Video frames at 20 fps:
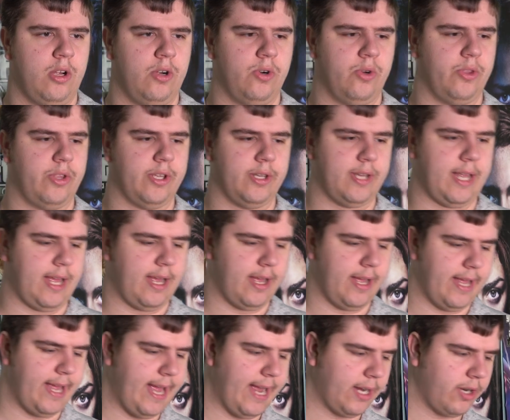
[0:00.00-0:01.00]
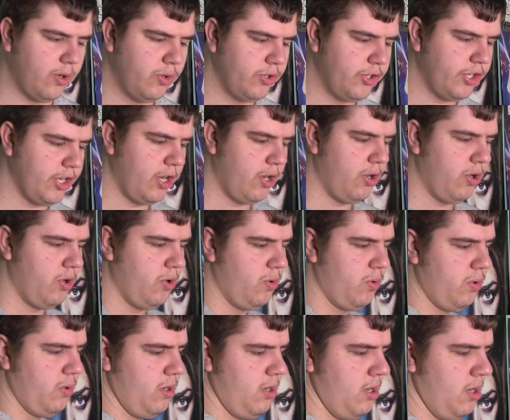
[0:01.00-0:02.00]
or the Echo
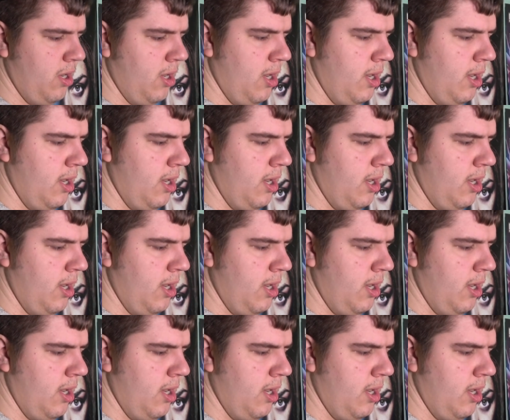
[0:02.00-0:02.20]
Show,